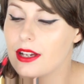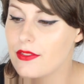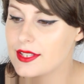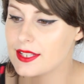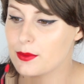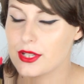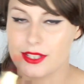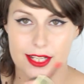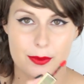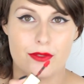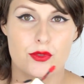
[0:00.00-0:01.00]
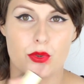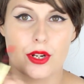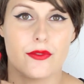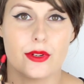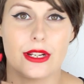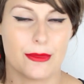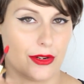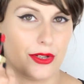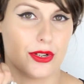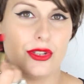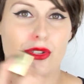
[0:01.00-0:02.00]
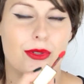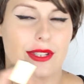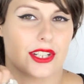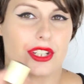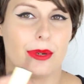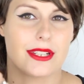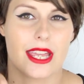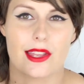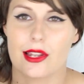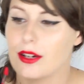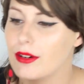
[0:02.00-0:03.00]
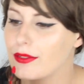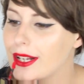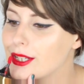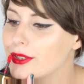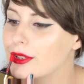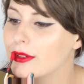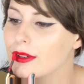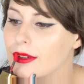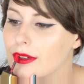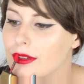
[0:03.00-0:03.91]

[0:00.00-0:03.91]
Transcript: And this is where it's nice, where you've drawn over your lip now, you can use that shape to get the light reflection.